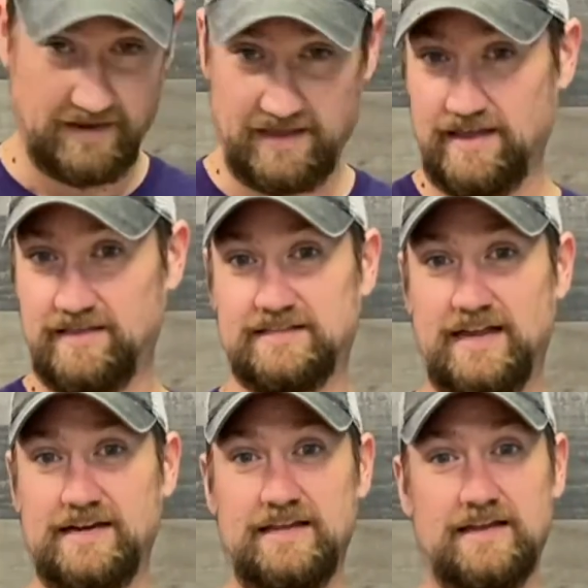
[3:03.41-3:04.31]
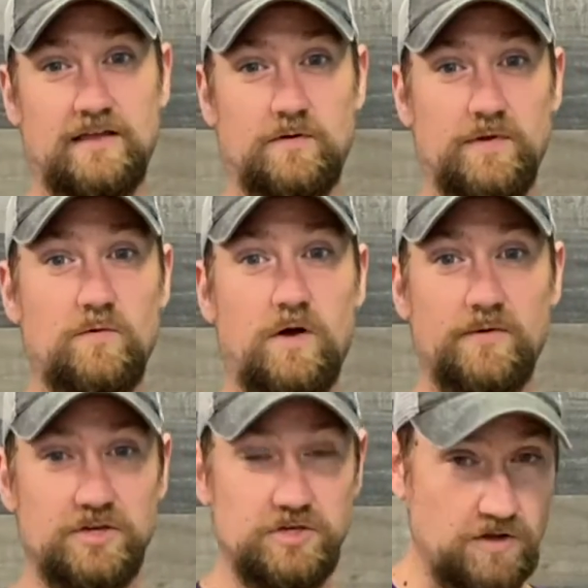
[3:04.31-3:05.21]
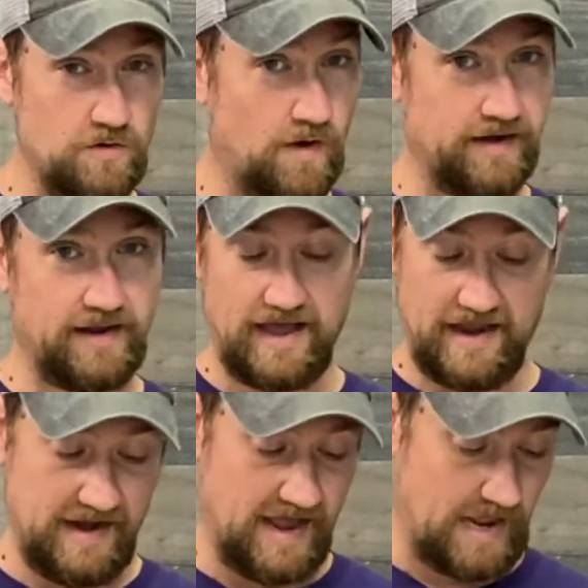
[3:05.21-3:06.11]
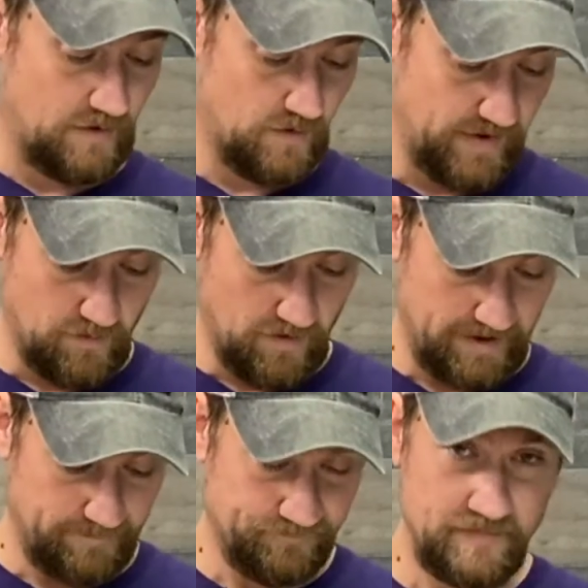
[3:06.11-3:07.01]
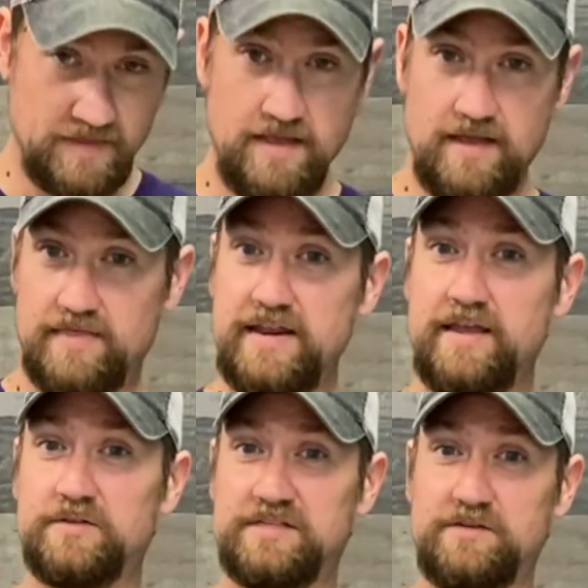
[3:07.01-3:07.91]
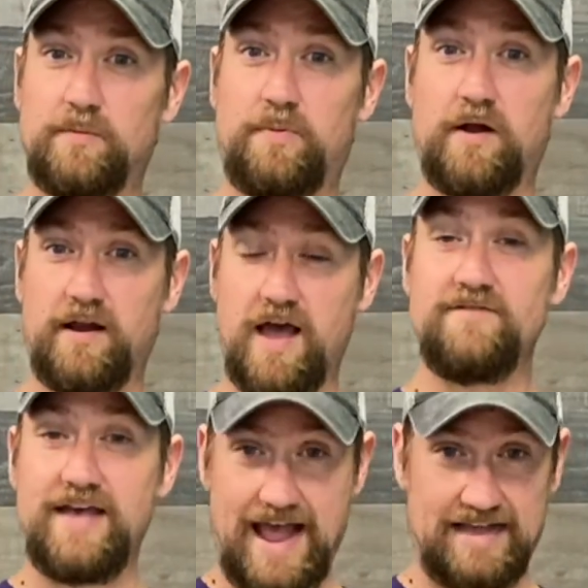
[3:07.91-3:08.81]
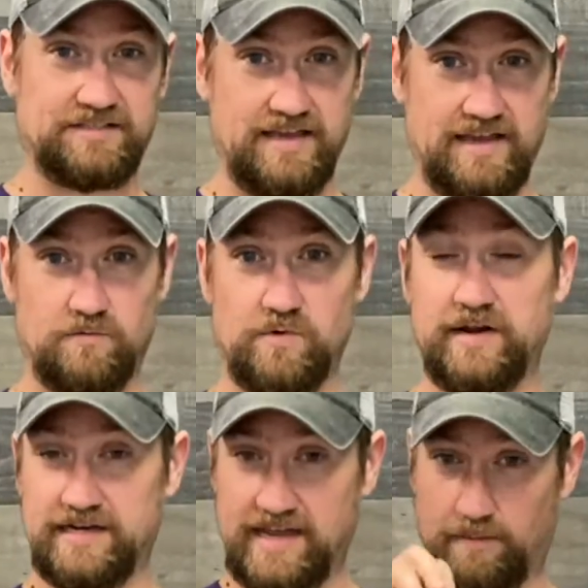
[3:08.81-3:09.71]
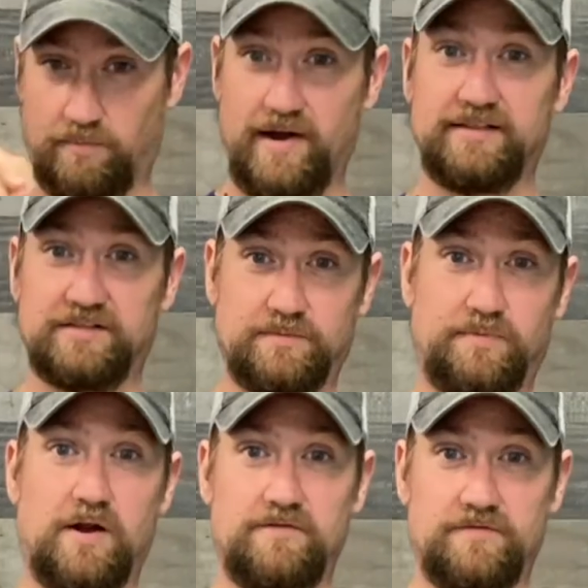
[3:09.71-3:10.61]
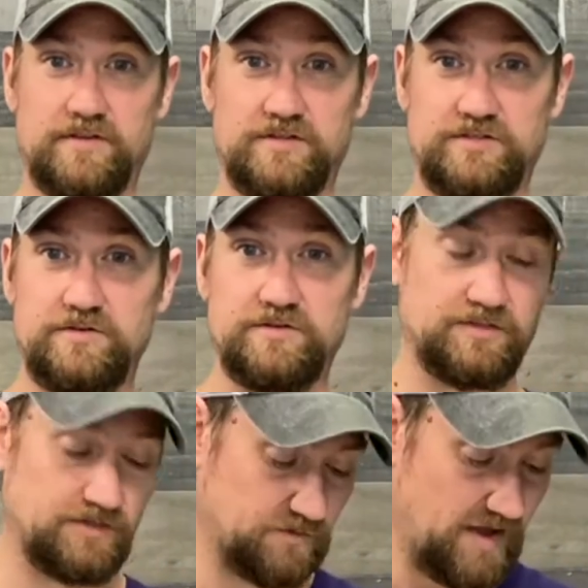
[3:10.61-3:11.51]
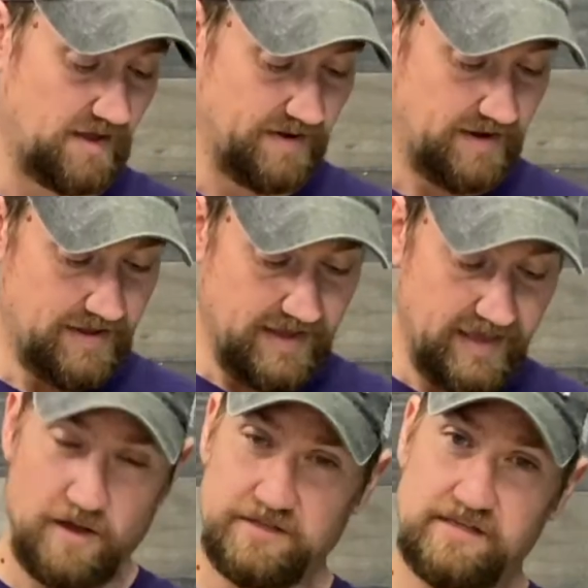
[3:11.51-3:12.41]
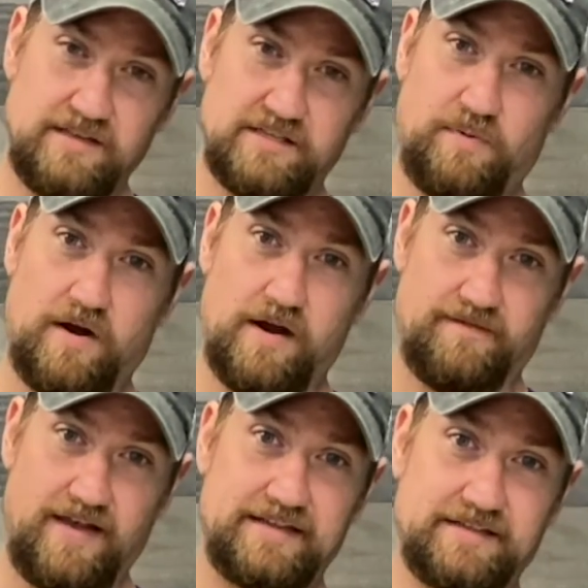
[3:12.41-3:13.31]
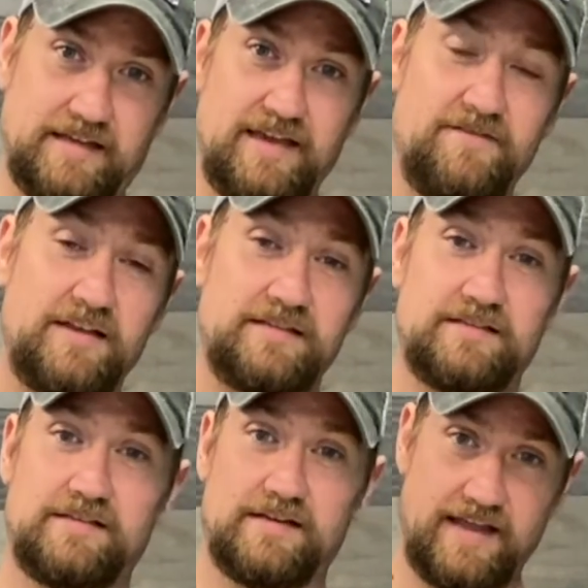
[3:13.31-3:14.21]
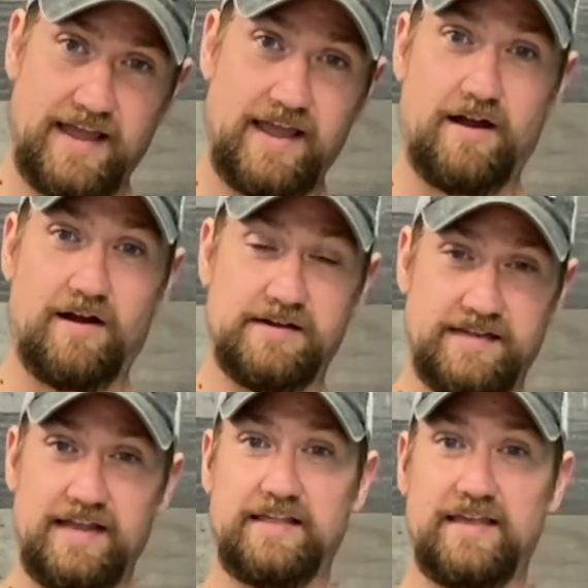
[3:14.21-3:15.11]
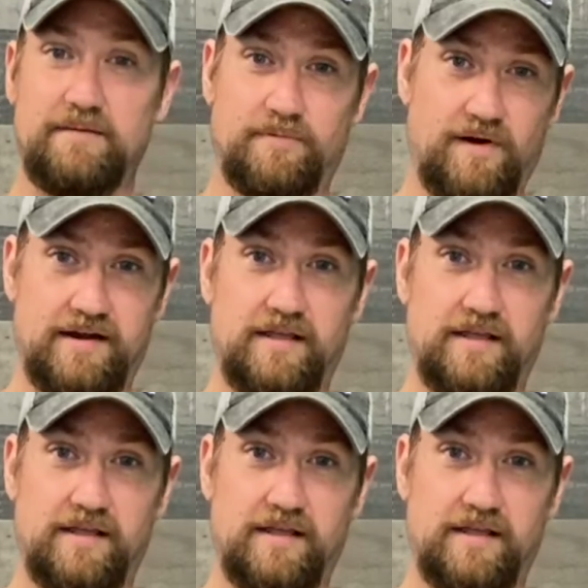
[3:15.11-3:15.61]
Again, this idea that we want what you want, God, not what we want. Then he goes into a part of asking, and we're going to kind of break this apart for the students as well, but he goes into this part of asking, give us today our daily bread.